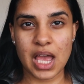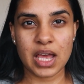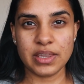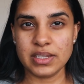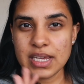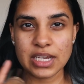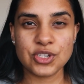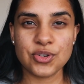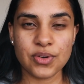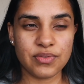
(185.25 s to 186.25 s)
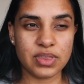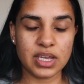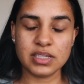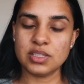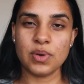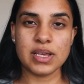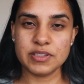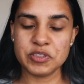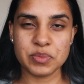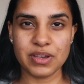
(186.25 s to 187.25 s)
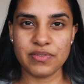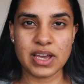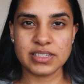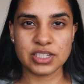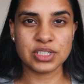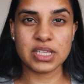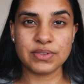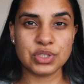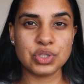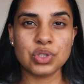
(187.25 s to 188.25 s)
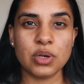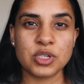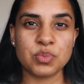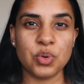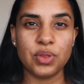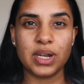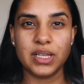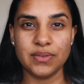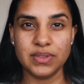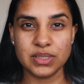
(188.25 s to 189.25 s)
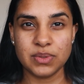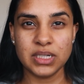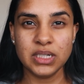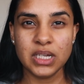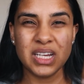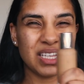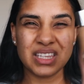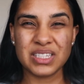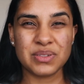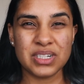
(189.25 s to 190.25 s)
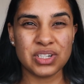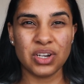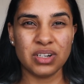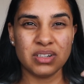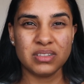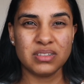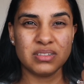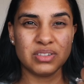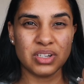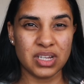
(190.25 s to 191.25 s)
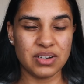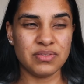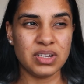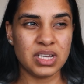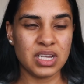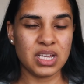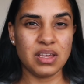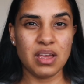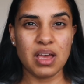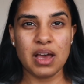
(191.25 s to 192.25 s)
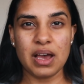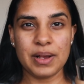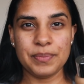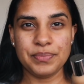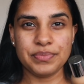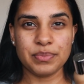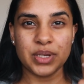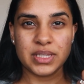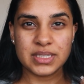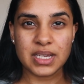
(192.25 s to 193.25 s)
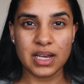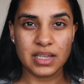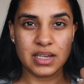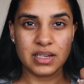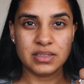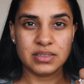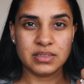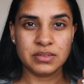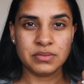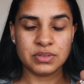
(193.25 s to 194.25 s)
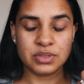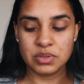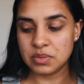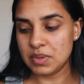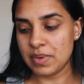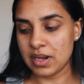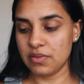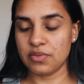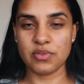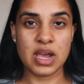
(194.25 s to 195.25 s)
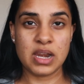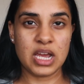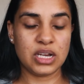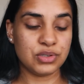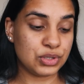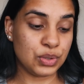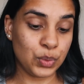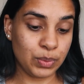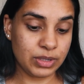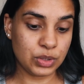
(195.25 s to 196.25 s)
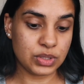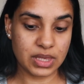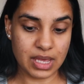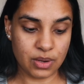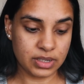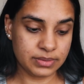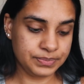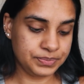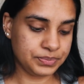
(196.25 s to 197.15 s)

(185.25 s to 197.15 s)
and the texture of this, the way it sits on my face, I just love it so much more than I love this one. Like this one I don't love. But this color suits me better for right now, so we'll be using that one.